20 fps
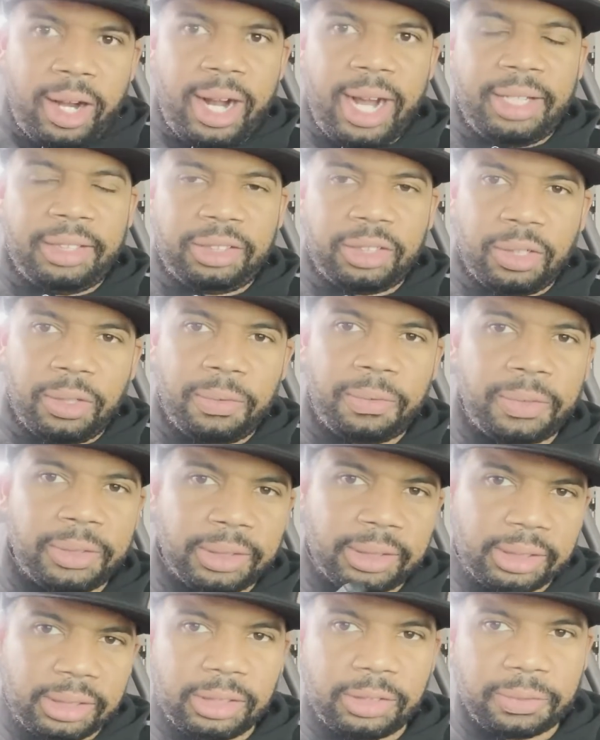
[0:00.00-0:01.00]
right, so
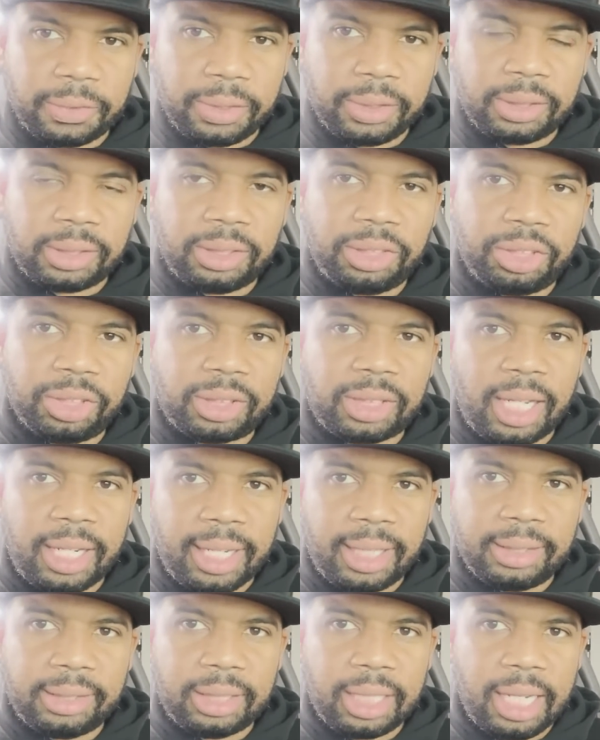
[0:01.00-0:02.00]
first things first, just like
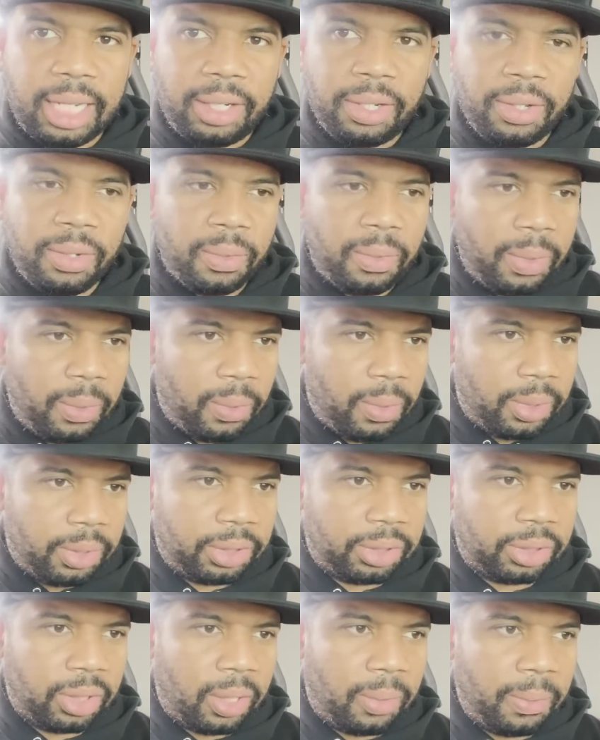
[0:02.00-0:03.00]
I said, we want to
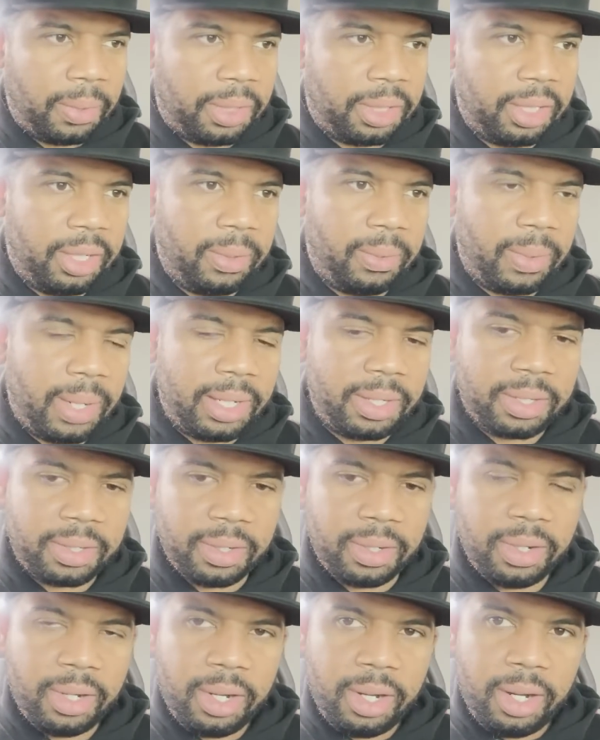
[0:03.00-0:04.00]
start with the
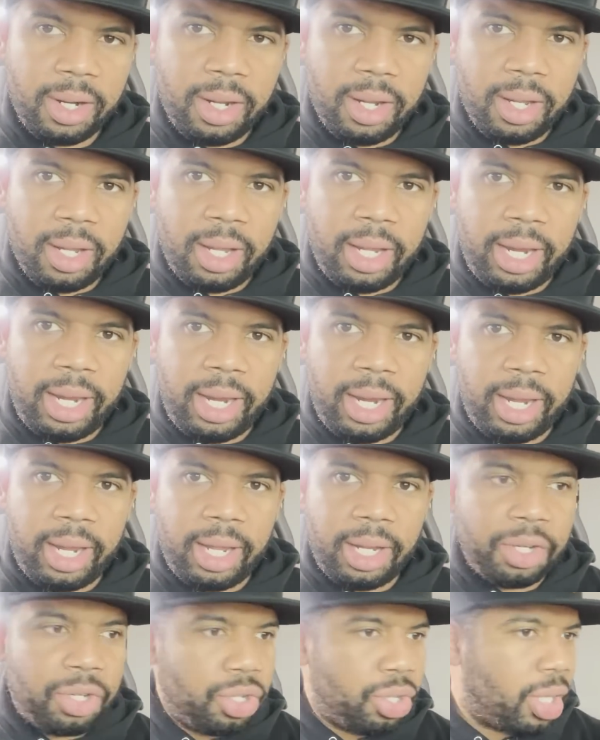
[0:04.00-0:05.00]
eraser
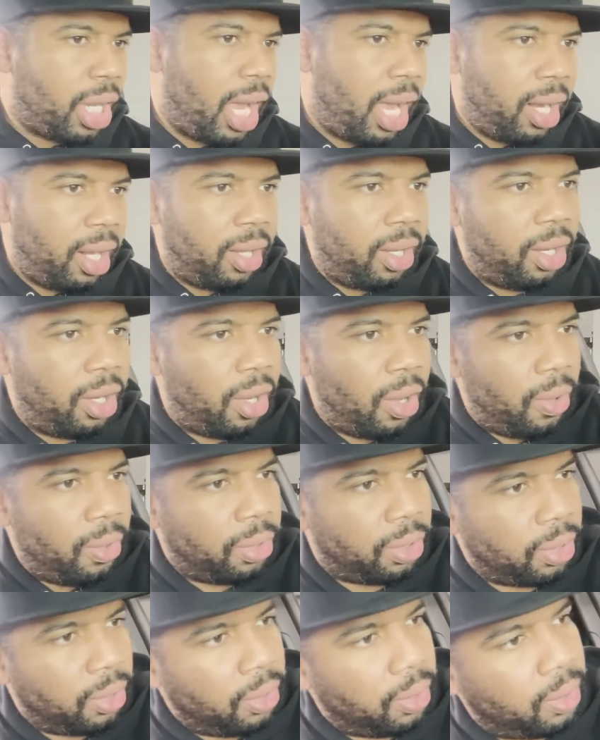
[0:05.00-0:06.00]
and just kind of go
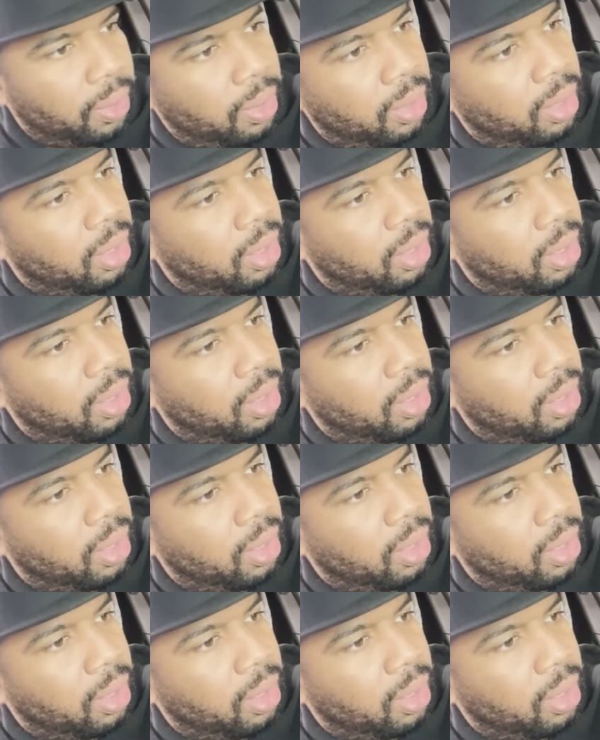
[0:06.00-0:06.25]
through,